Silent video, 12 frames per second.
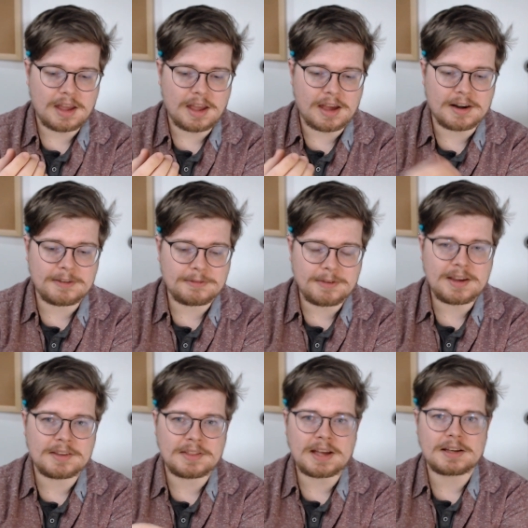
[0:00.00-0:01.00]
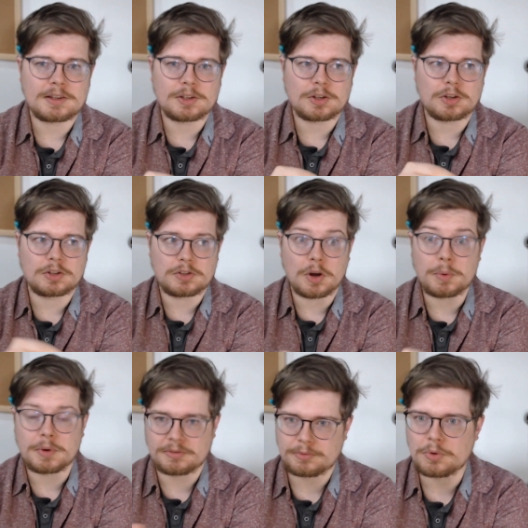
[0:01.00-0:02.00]
And I think that
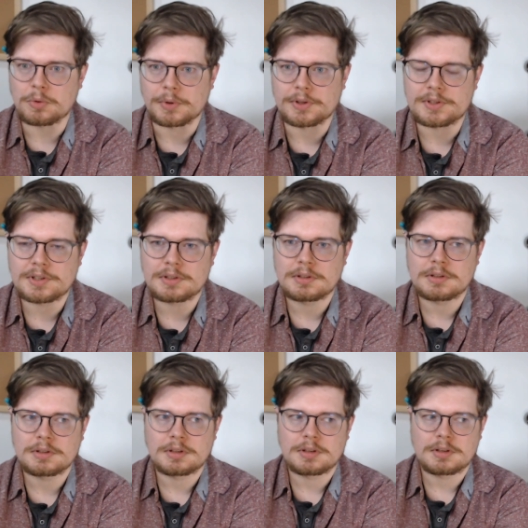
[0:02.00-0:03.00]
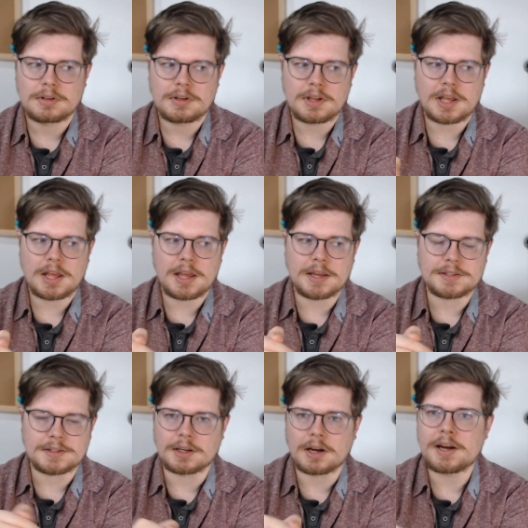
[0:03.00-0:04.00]
going forward is
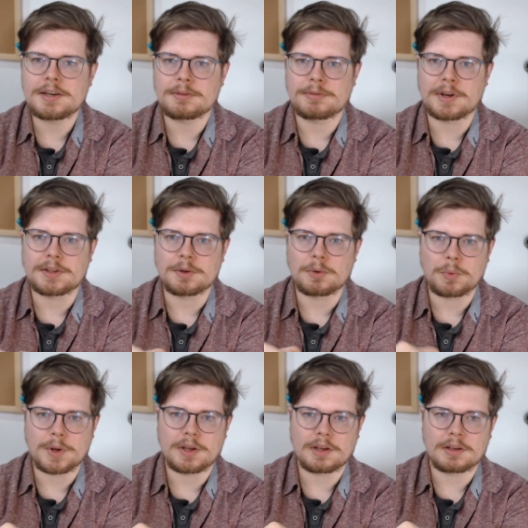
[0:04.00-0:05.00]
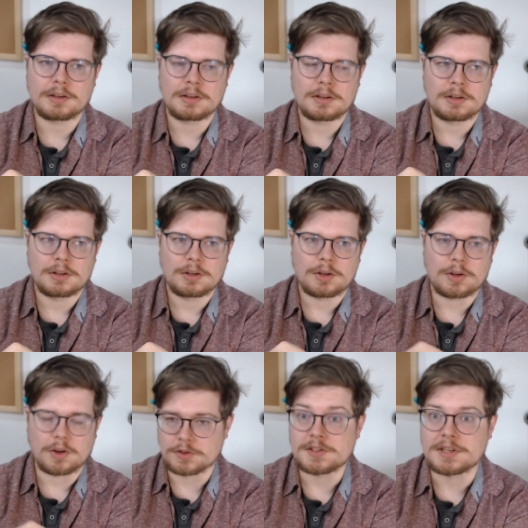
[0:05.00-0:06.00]
the kind of thing that we're
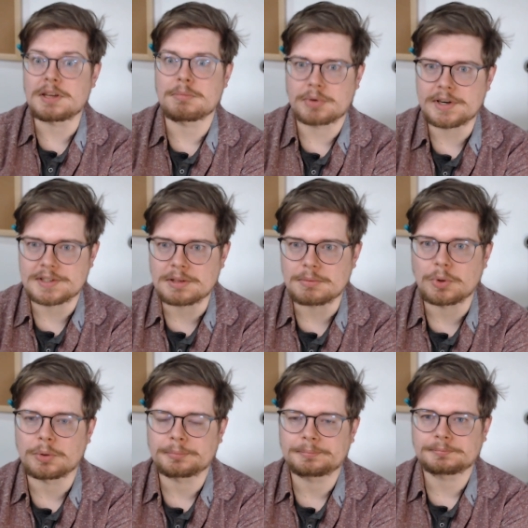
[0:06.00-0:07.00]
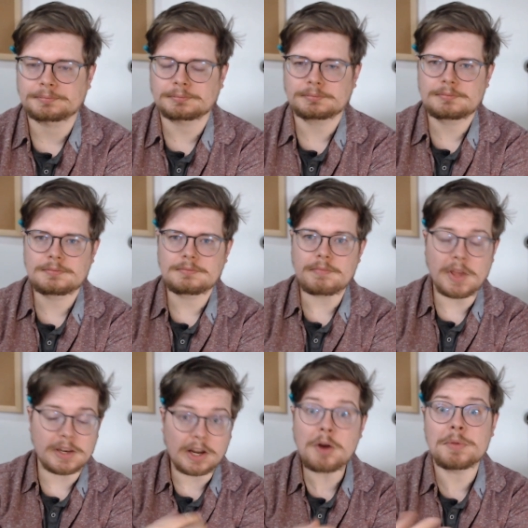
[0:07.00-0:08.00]
going to see embracing more.
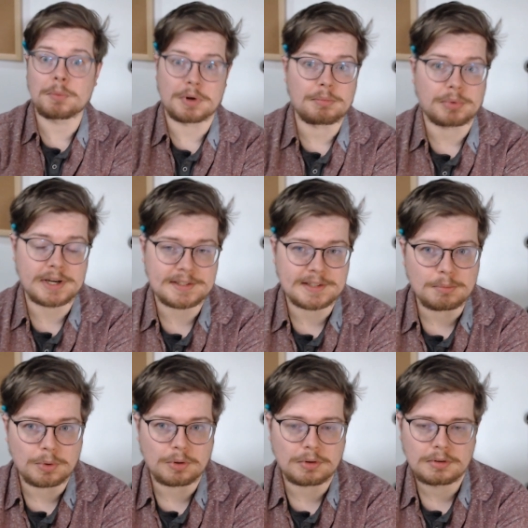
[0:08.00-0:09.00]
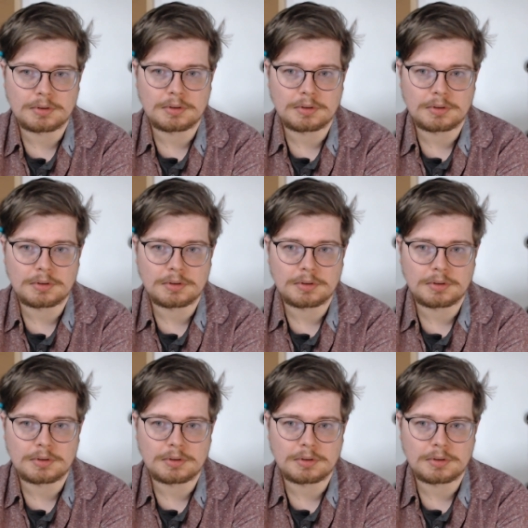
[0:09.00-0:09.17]
And I hope that we're embracing more.